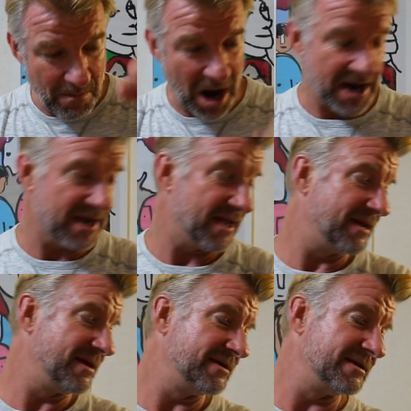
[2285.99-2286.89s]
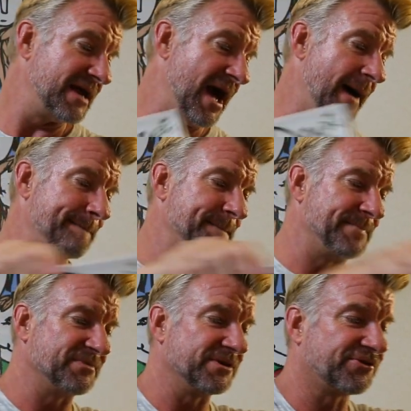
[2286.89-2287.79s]
Market. Yeah,
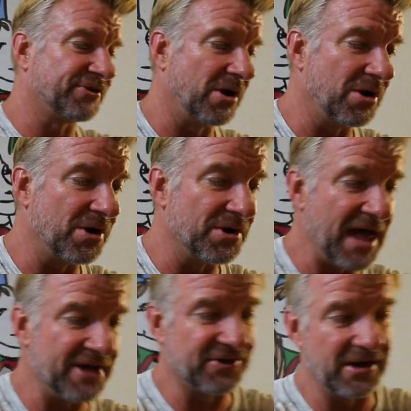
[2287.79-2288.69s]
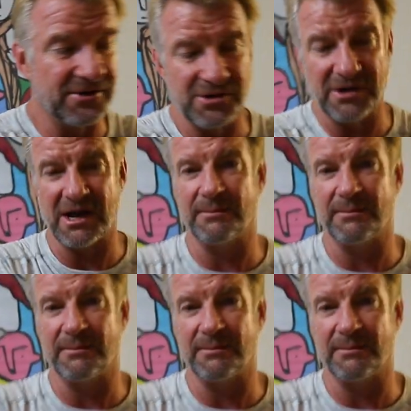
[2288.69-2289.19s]
so that's gonna do it.